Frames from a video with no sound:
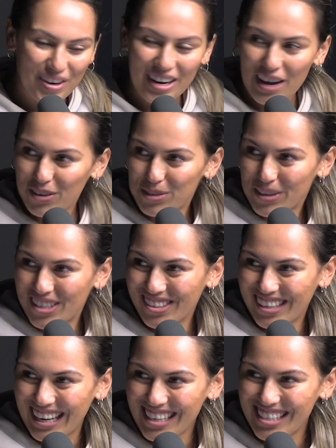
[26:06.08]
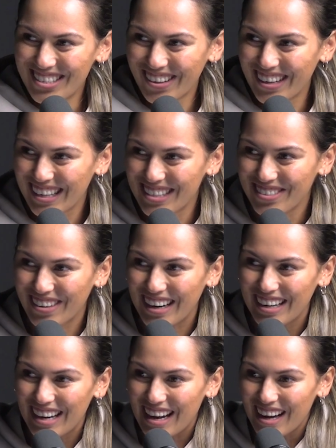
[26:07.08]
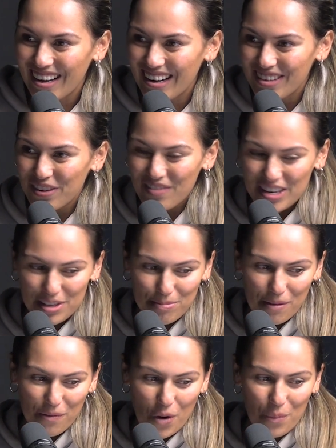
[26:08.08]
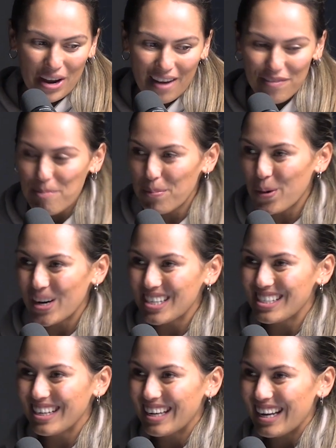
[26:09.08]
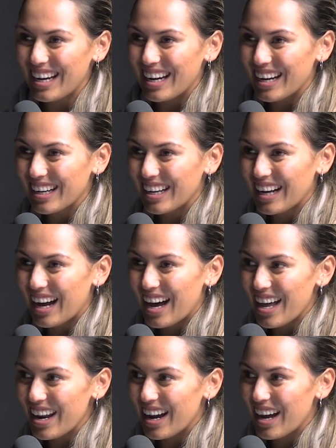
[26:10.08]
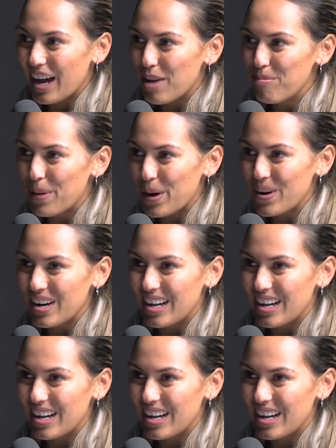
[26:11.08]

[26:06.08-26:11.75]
we've got a couple of special guests joining us right now. And as we mentioned before, we have the boys in here, Carter yeah, and